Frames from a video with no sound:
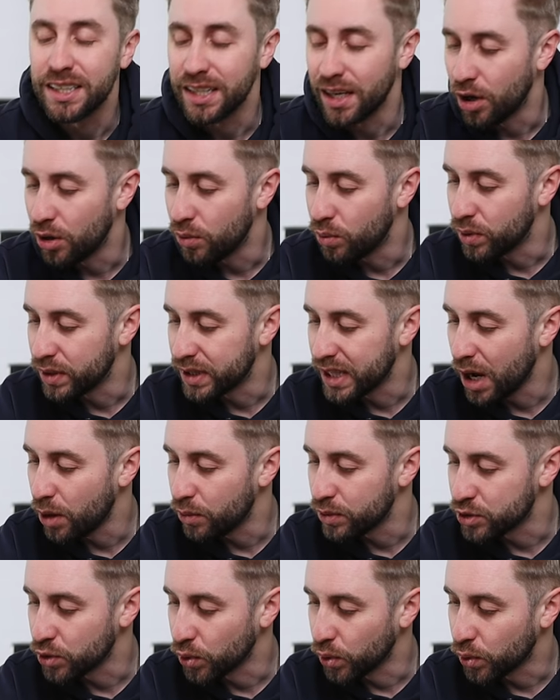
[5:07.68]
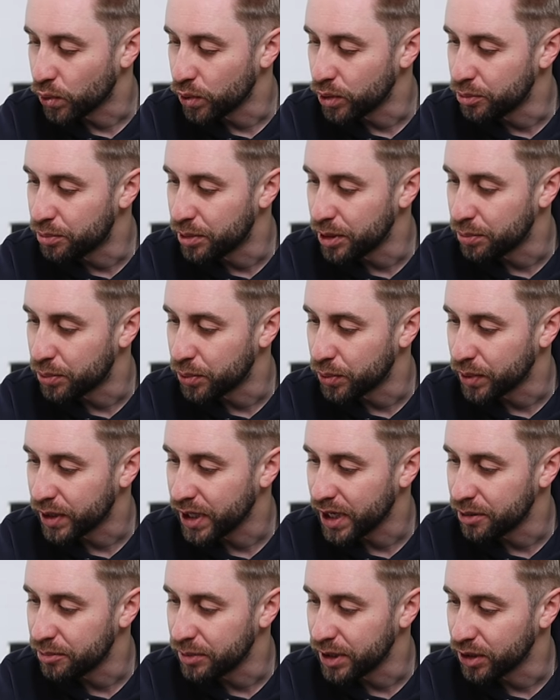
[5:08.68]
Yeah, well, that was awkward. People
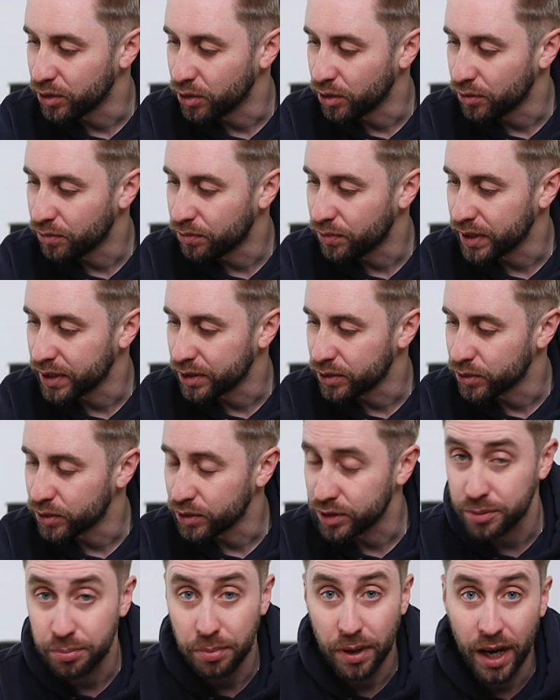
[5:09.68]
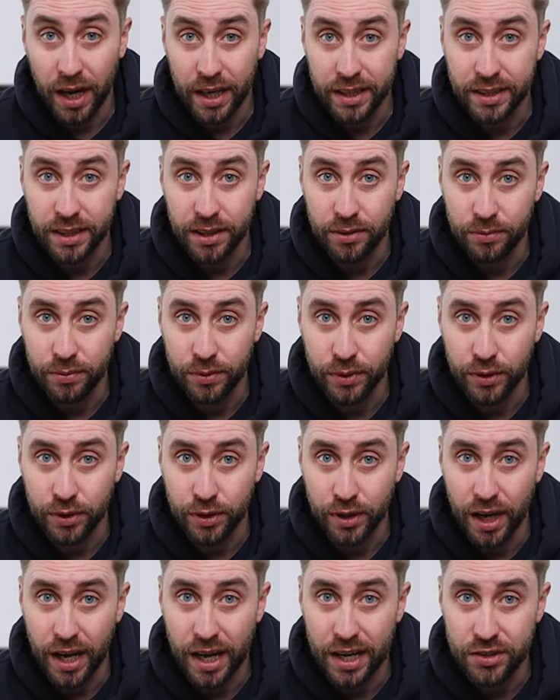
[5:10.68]
gave me a lot of funny looks, but I did it for
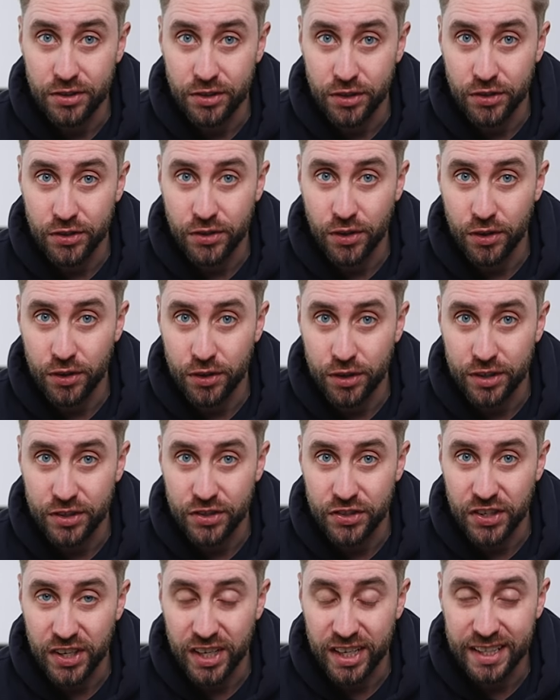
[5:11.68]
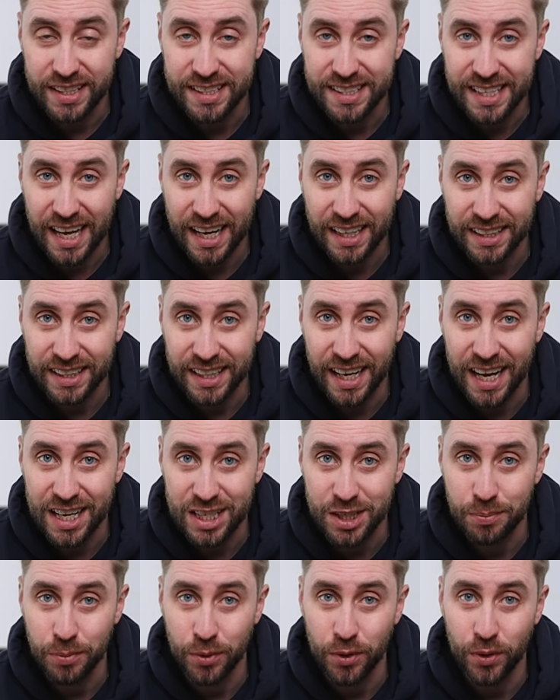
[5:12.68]
you guys just so you could see exactly
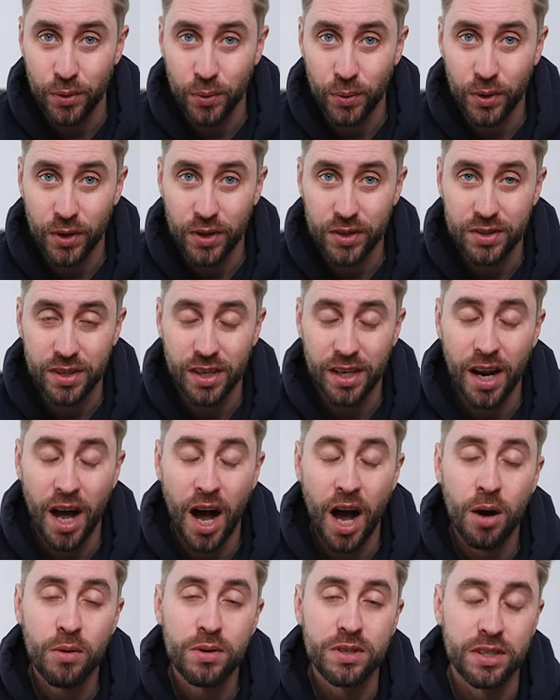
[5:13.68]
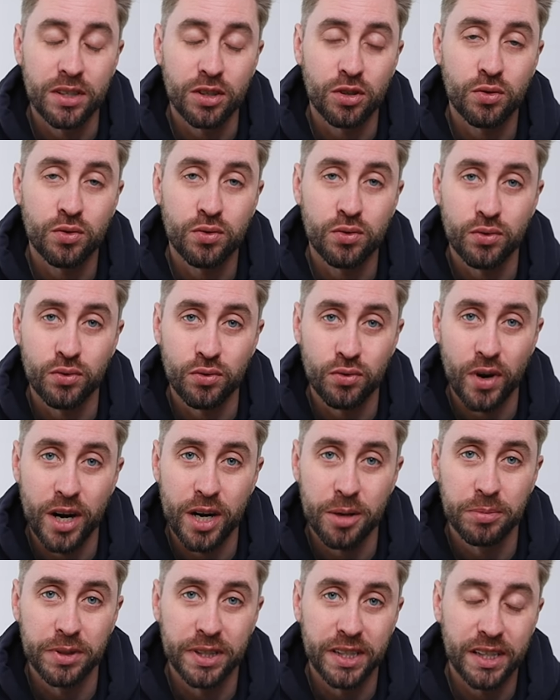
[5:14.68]
how smooth it was. And I was
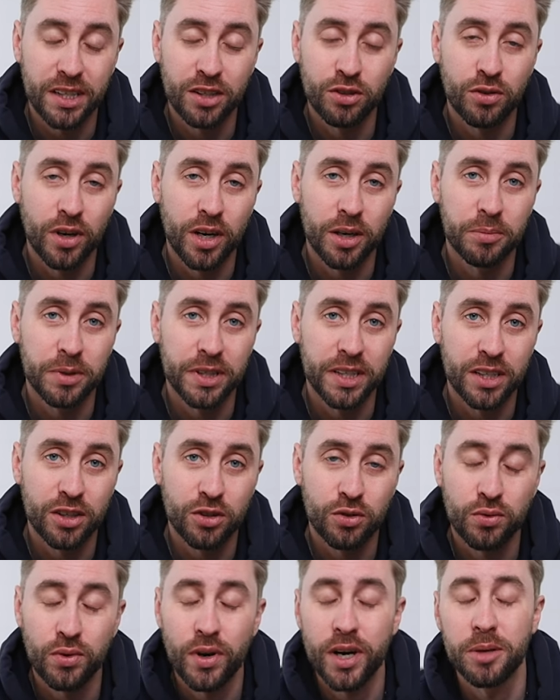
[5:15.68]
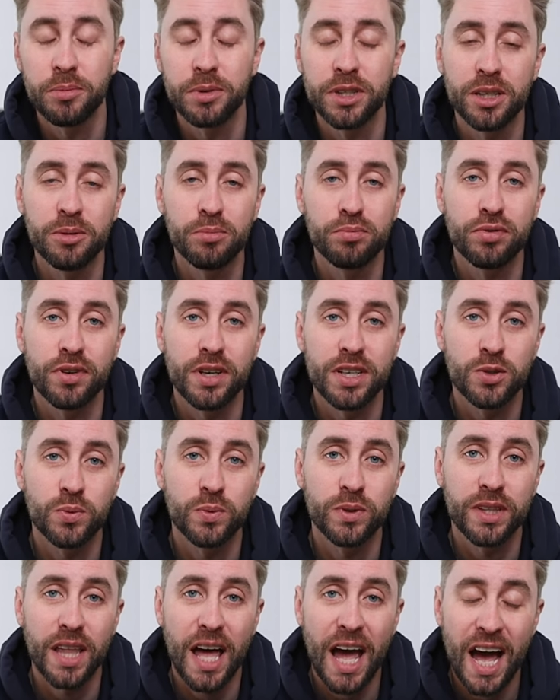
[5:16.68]
incredibly, incredibly, incredibly
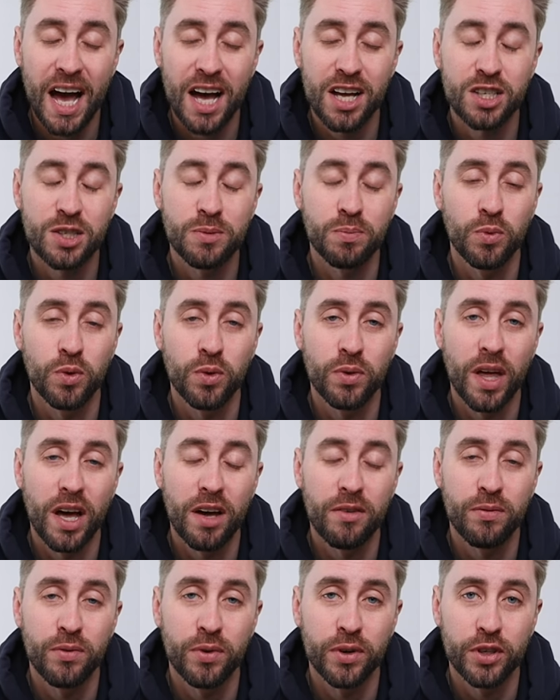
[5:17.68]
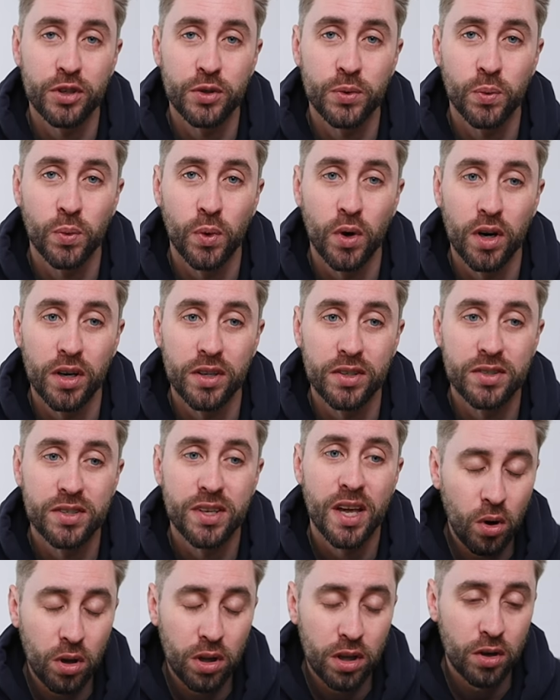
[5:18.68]
impressed with how smooth that footage
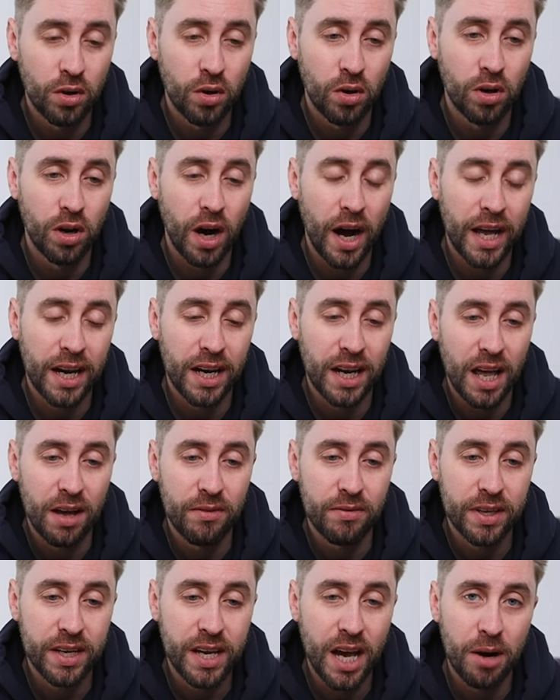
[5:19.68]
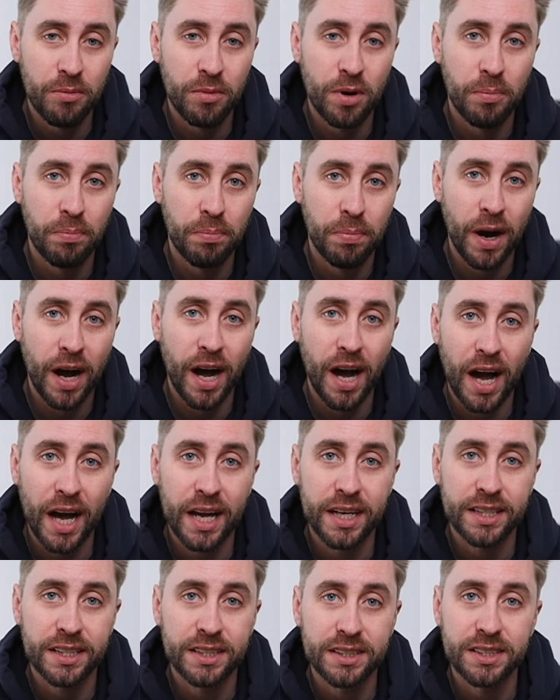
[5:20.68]
was. All in all, I love the camera, but
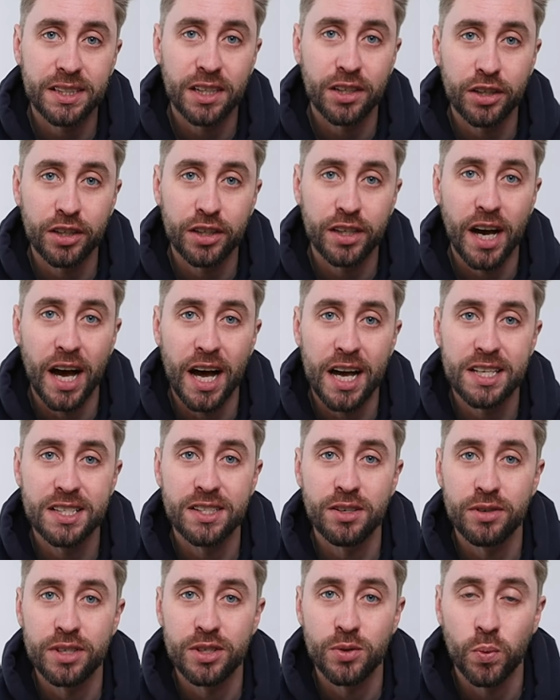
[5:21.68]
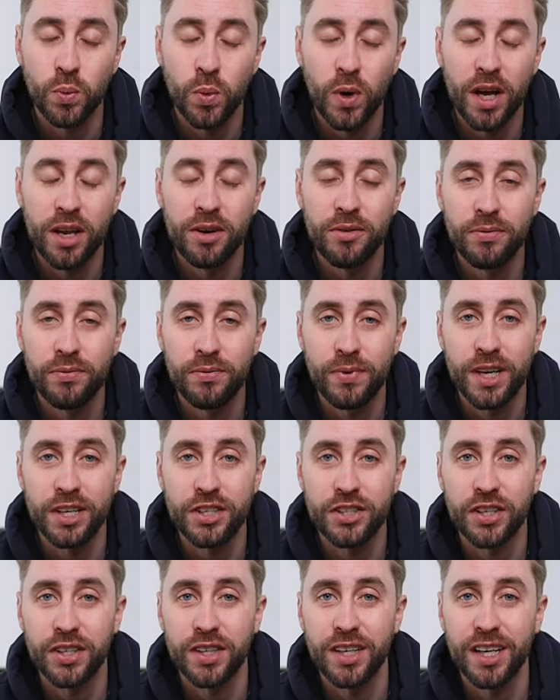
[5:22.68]
I did tell you guys there is one
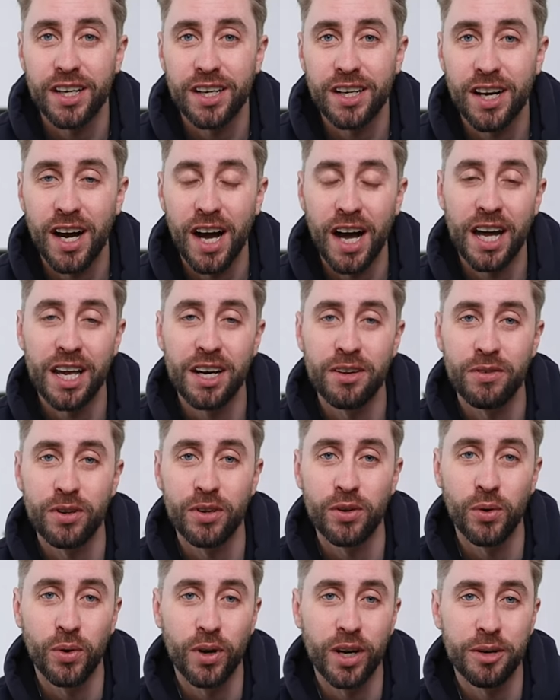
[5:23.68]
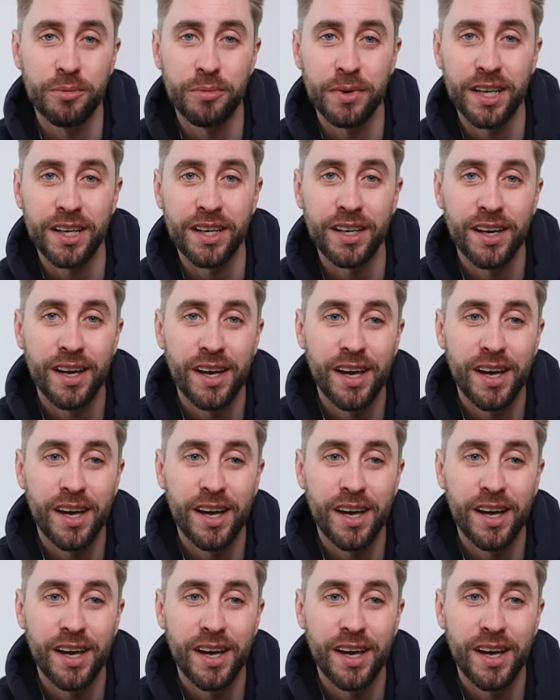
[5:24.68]
feature that kind of annoyed me,